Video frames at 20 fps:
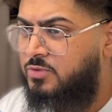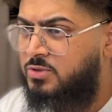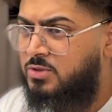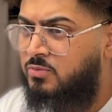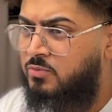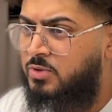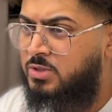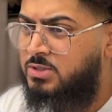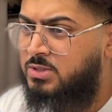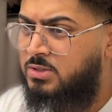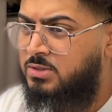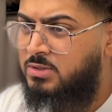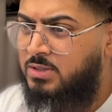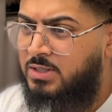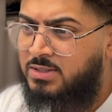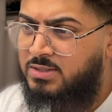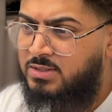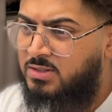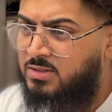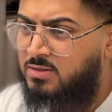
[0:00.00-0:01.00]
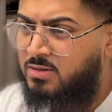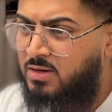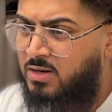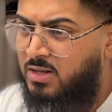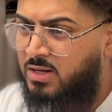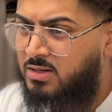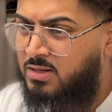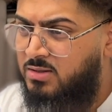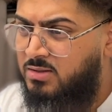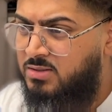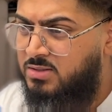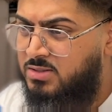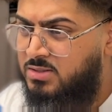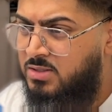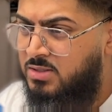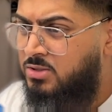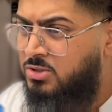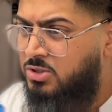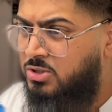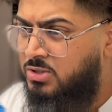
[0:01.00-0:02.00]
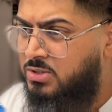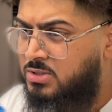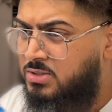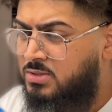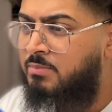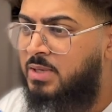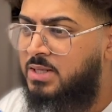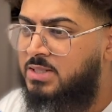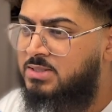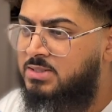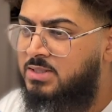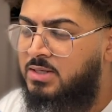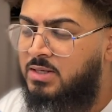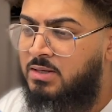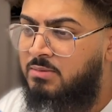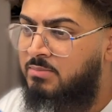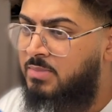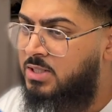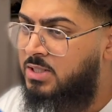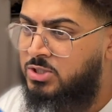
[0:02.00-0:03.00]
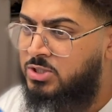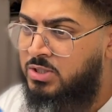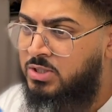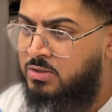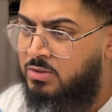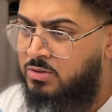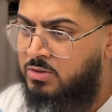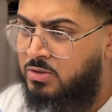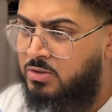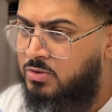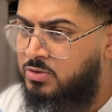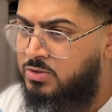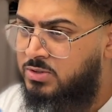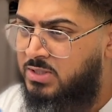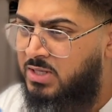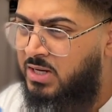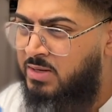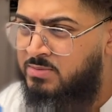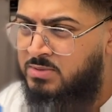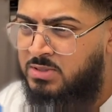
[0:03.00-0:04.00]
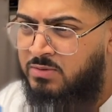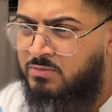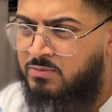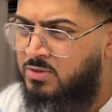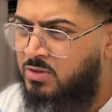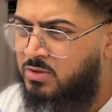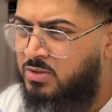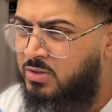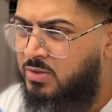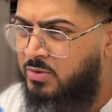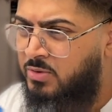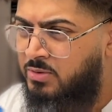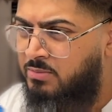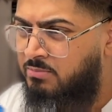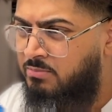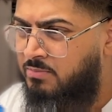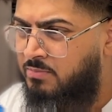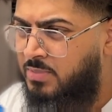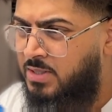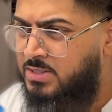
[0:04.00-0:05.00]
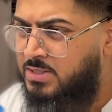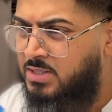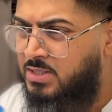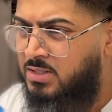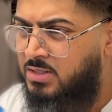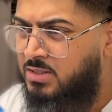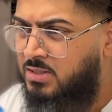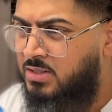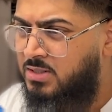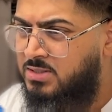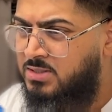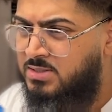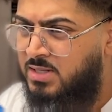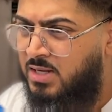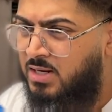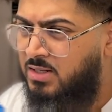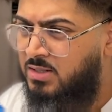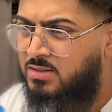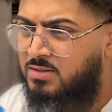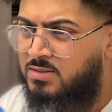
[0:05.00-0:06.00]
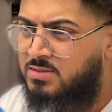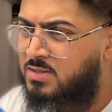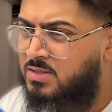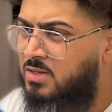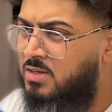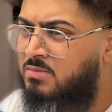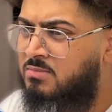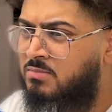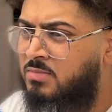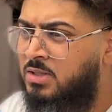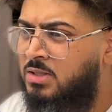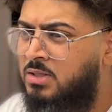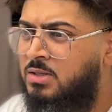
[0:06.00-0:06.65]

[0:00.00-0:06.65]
some reason, it didn't like us just mixing and matching those types, even though they're basically exactly the same.